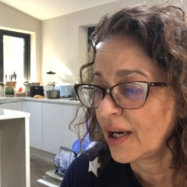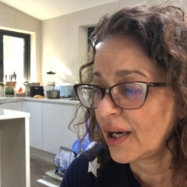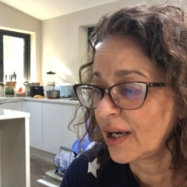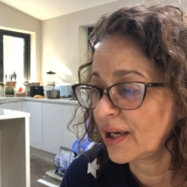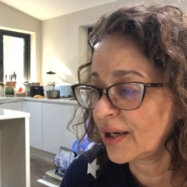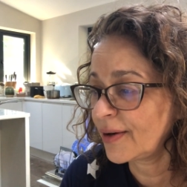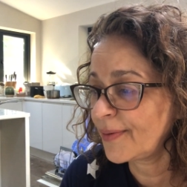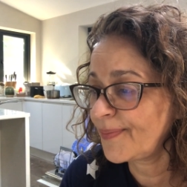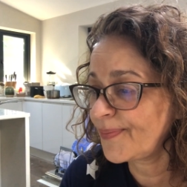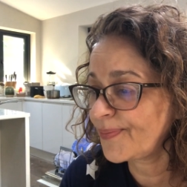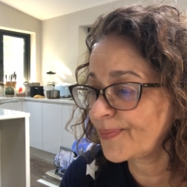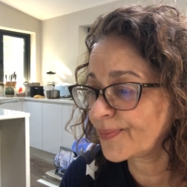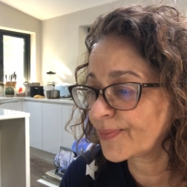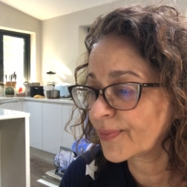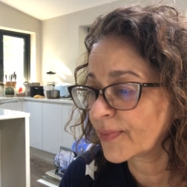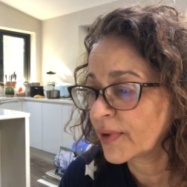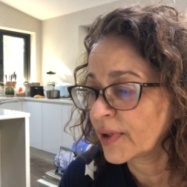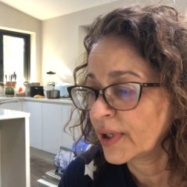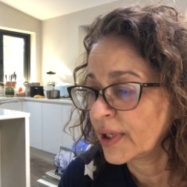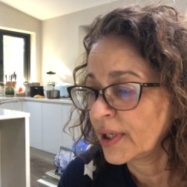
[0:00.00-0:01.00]
Um,
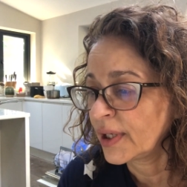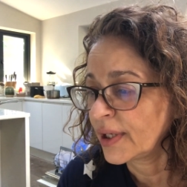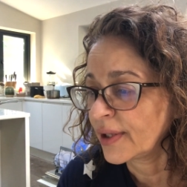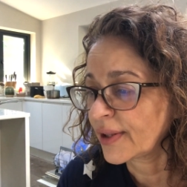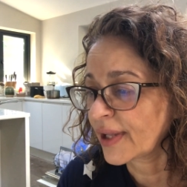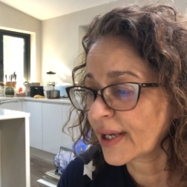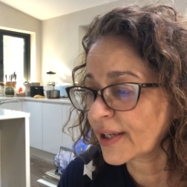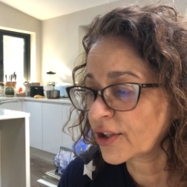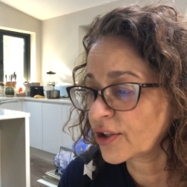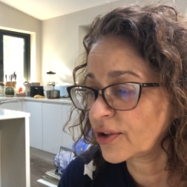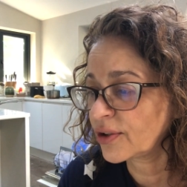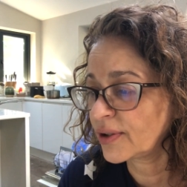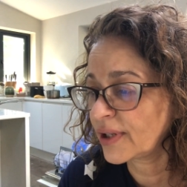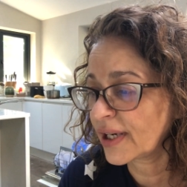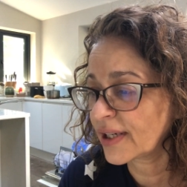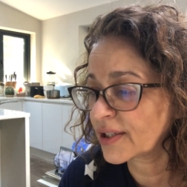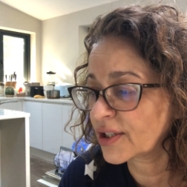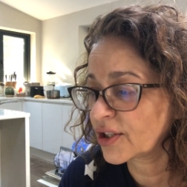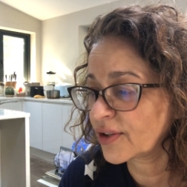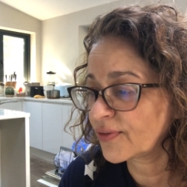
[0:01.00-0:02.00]
thank you,
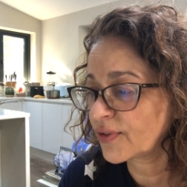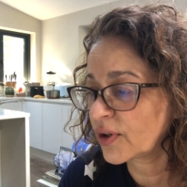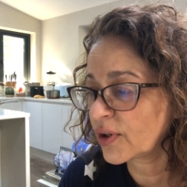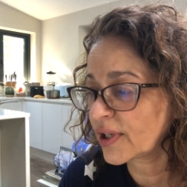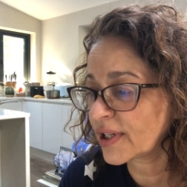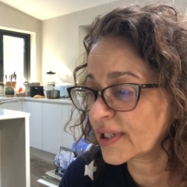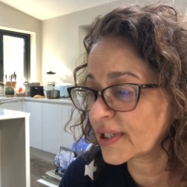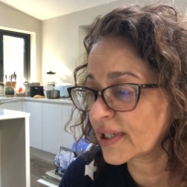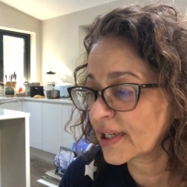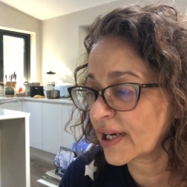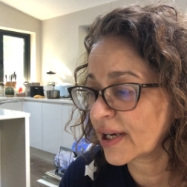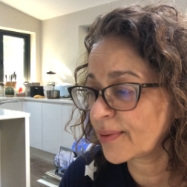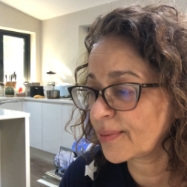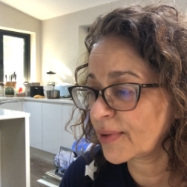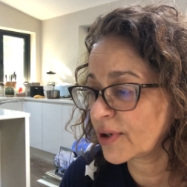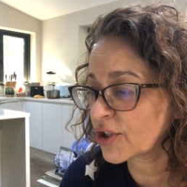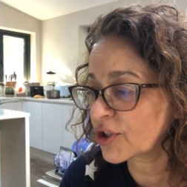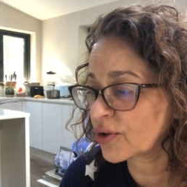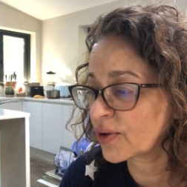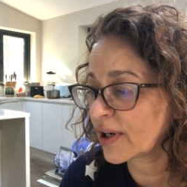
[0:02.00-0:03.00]
Nadia. You have no idea how
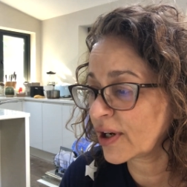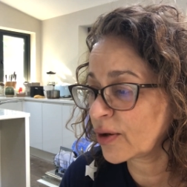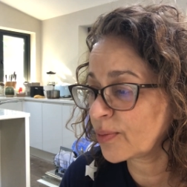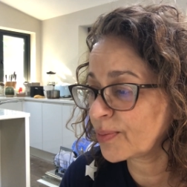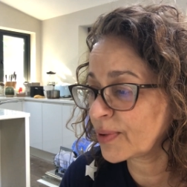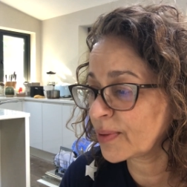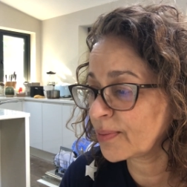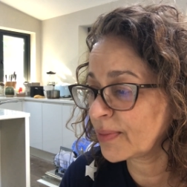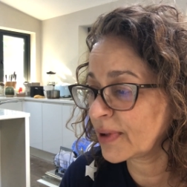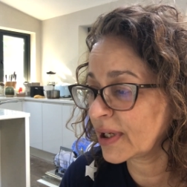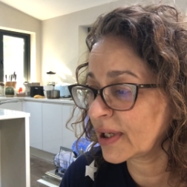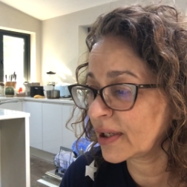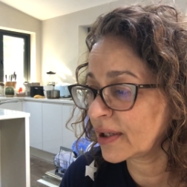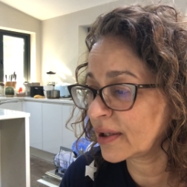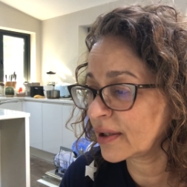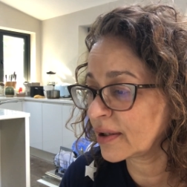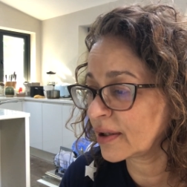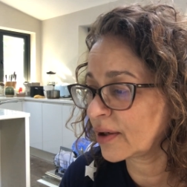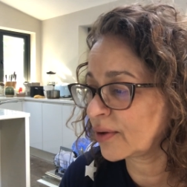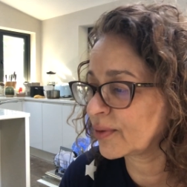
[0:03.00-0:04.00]
much you're helping me.
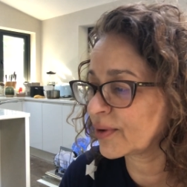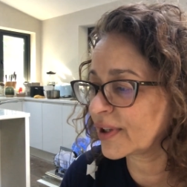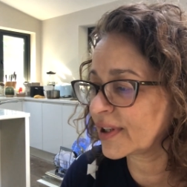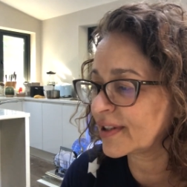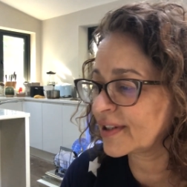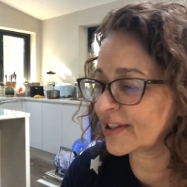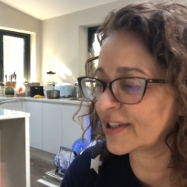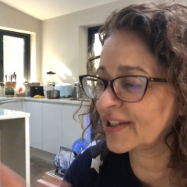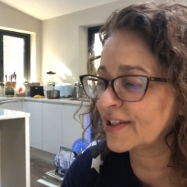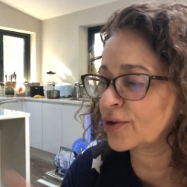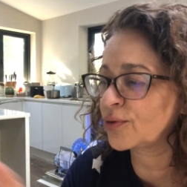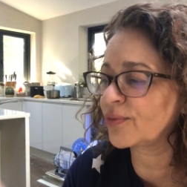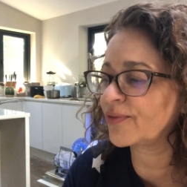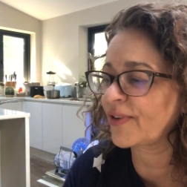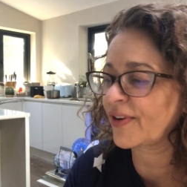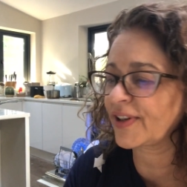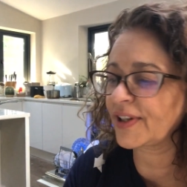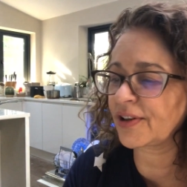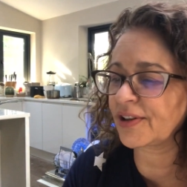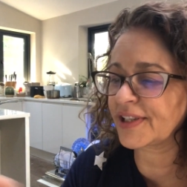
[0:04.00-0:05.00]
Oh, this is all
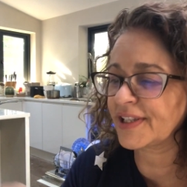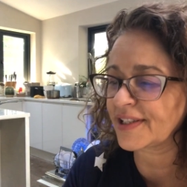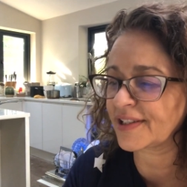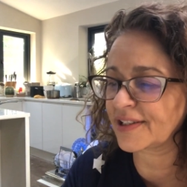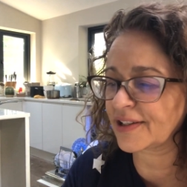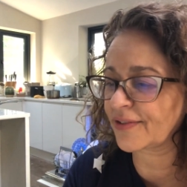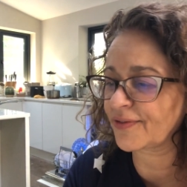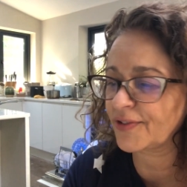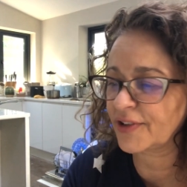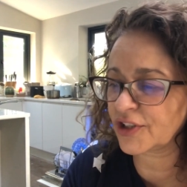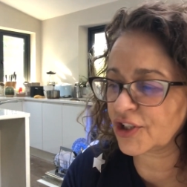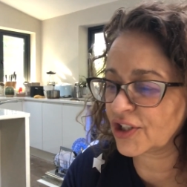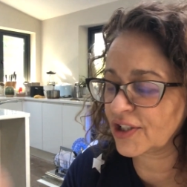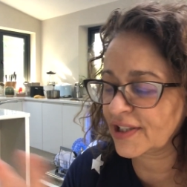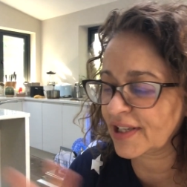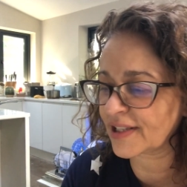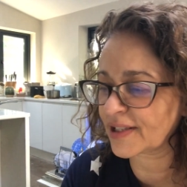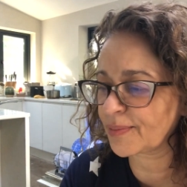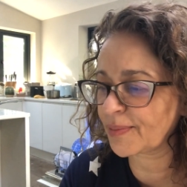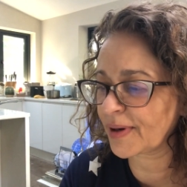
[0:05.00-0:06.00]
very nice stuff that she
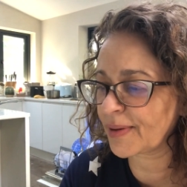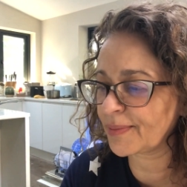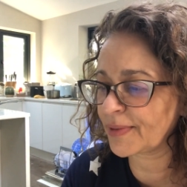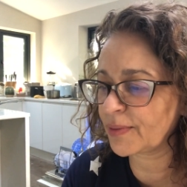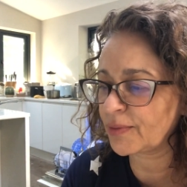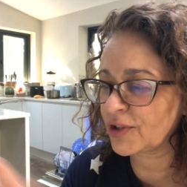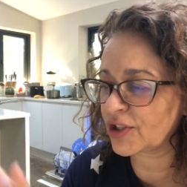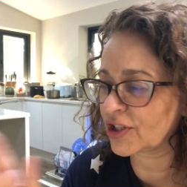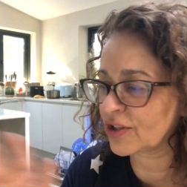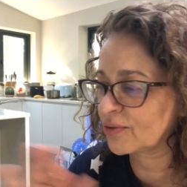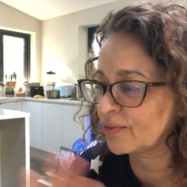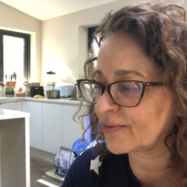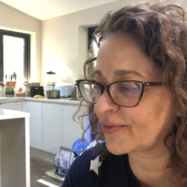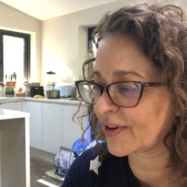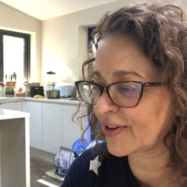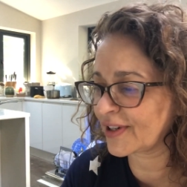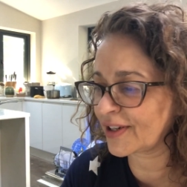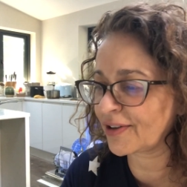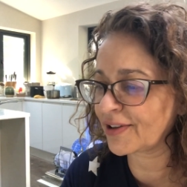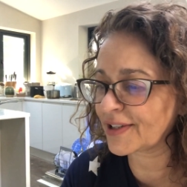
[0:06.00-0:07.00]
says about me, which is all
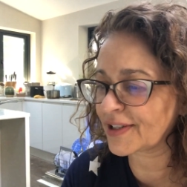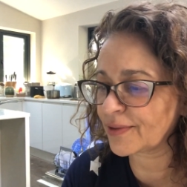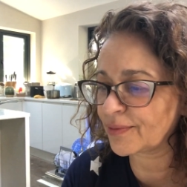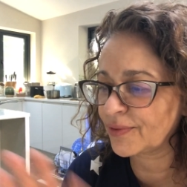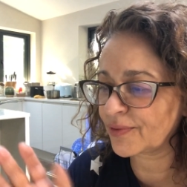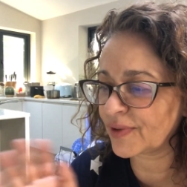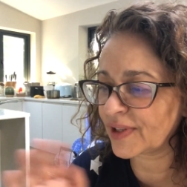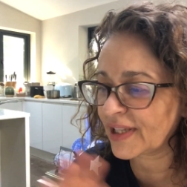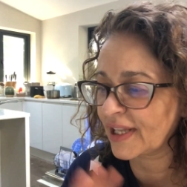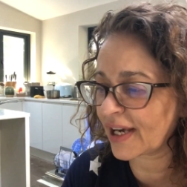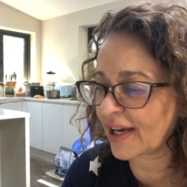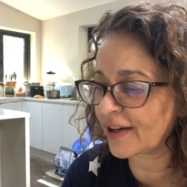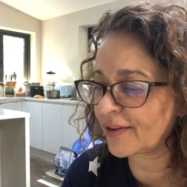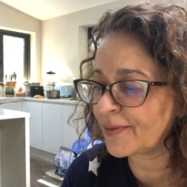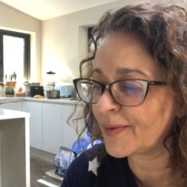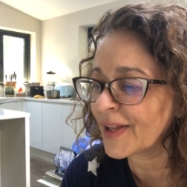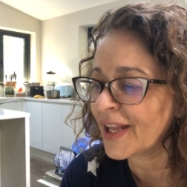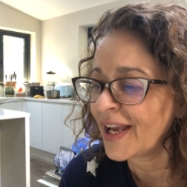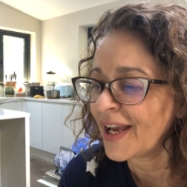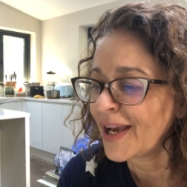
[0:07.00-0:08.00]
very nice. I want to read that
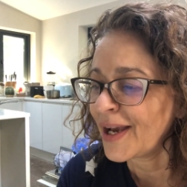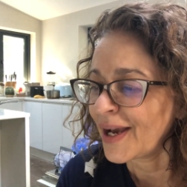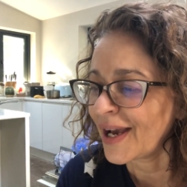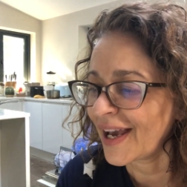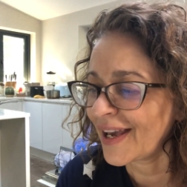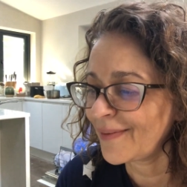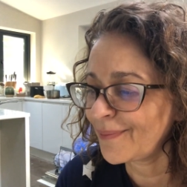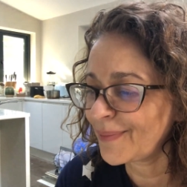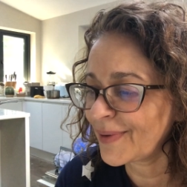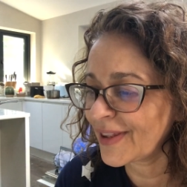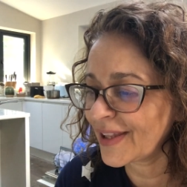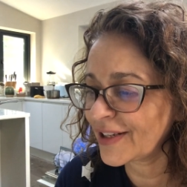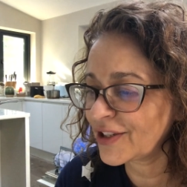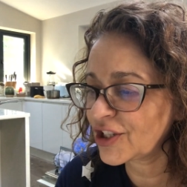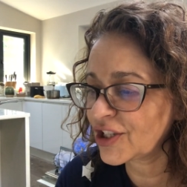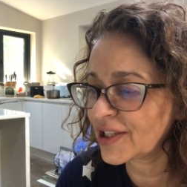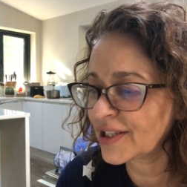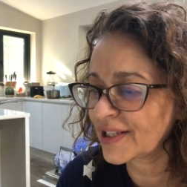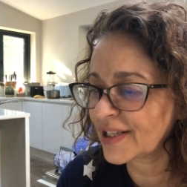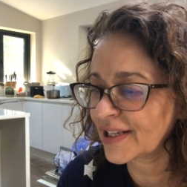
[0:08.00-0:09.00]
out. Um, but then
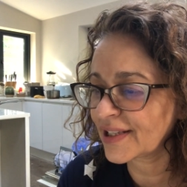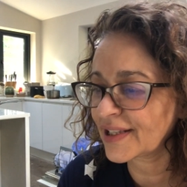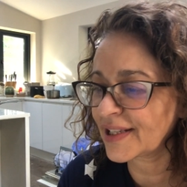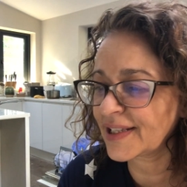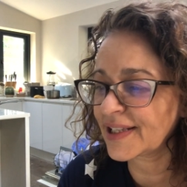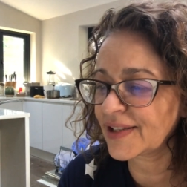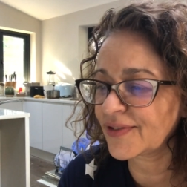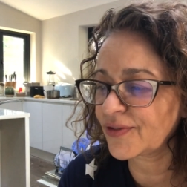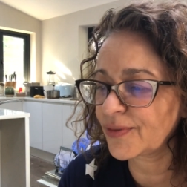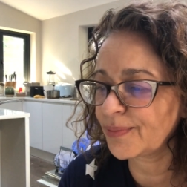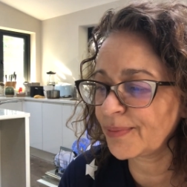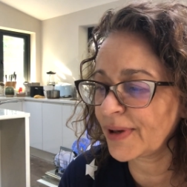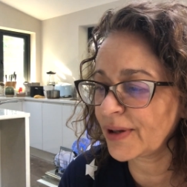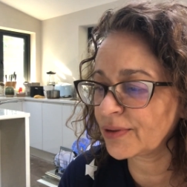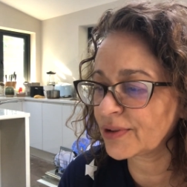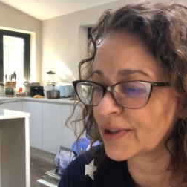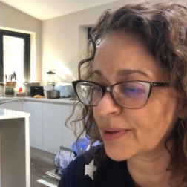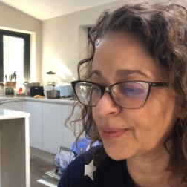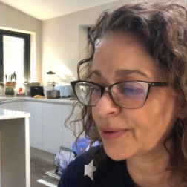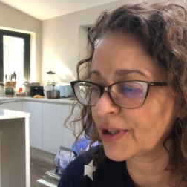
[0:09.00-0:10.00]
she says, this is from Mel
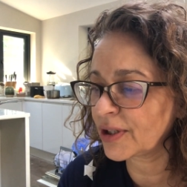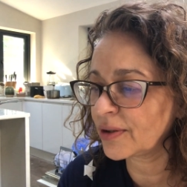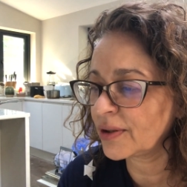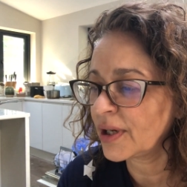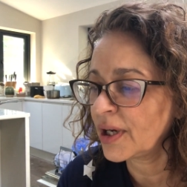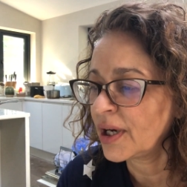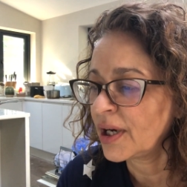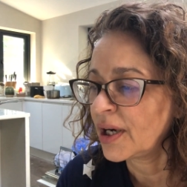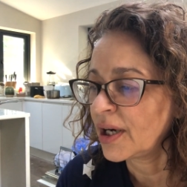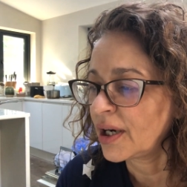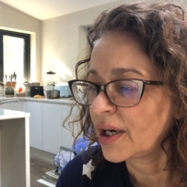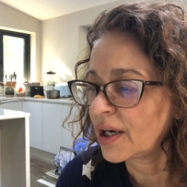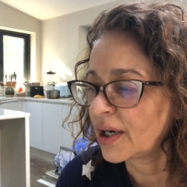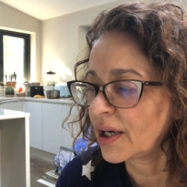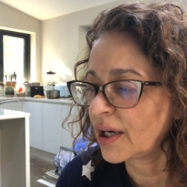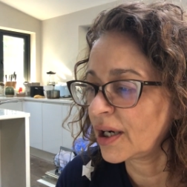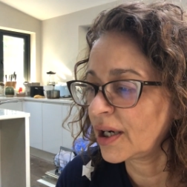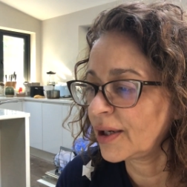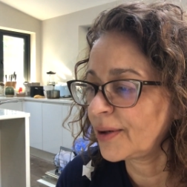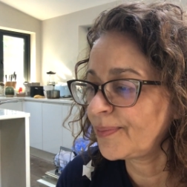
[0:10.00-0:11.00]
W.
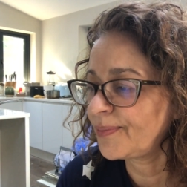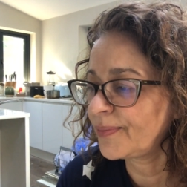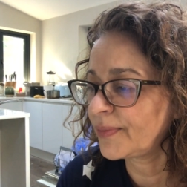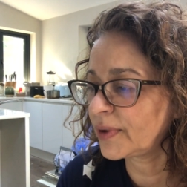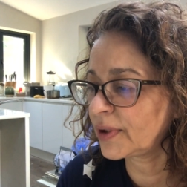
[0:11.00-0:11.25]
Um,